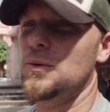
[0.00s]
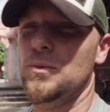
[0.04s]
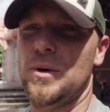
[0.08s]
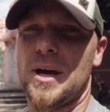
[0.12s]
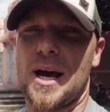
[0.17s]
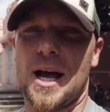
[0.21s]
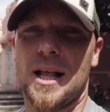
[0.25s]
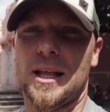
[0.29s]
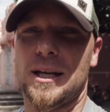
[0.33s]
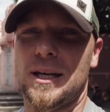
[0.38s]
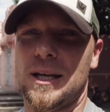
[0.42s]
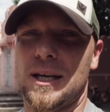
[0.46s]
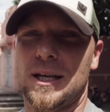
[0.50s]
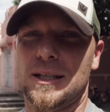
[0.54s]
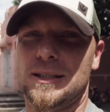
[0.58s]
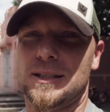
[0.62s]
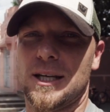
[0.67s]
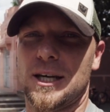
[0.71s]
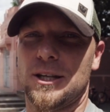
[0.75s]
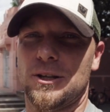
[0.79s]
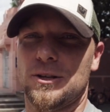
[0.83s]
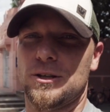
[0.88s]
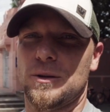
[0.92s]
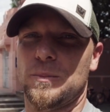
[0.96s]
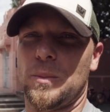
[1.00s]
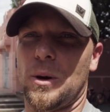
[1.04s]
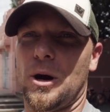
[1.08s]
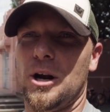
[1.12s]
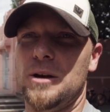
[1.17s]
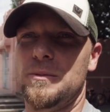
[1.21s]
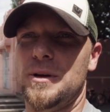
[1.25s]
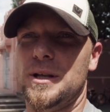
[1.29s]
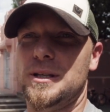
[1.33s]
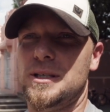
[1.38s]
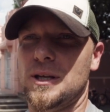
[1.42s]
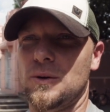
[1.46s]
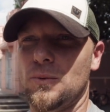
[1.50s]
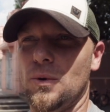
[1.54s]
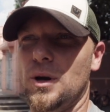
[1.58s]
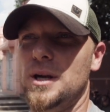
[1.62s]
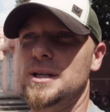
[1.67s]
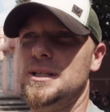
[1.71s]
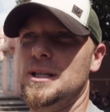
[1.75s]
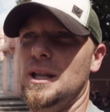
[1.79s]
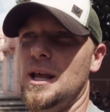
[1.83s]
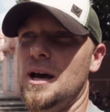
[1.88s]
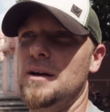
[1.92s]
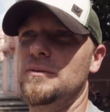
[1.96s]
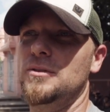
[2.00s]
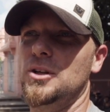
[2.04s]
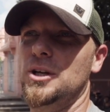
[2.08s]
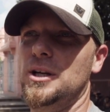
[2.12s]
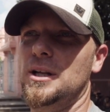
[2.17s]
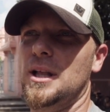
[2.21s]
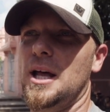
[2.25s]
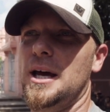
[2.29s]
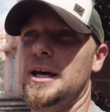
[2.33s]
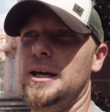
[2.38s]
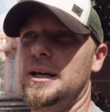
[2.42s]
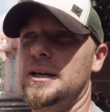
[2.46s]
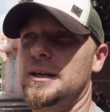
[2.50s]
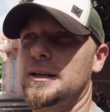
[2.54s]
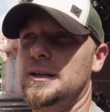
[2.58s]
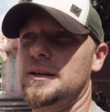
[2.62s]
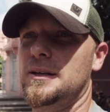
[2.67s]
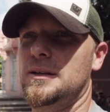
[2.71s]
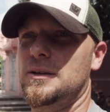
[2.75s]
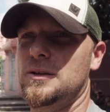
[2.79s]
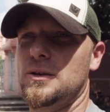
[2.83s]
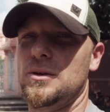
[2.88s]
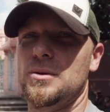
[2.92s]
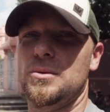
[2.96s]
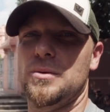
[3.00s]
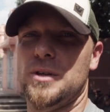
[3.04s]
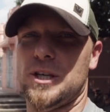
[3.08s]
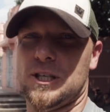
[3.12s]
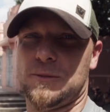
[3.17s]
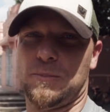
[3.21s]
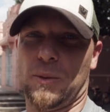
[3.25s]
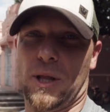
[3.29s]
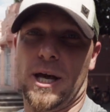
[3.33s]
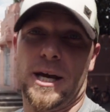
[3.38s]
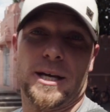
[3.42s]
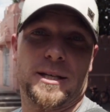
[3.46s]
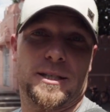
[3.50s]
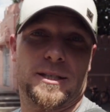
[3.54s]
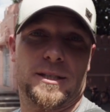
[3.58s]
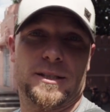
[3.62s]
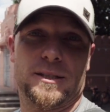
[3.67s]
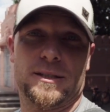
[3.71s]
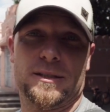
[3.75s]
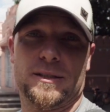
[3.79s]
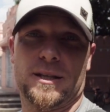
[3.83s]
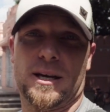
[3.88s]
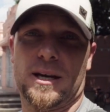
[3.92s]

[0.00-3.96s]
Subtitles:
in reality, it's like, there's a part of me that's like, what does love look like to this place?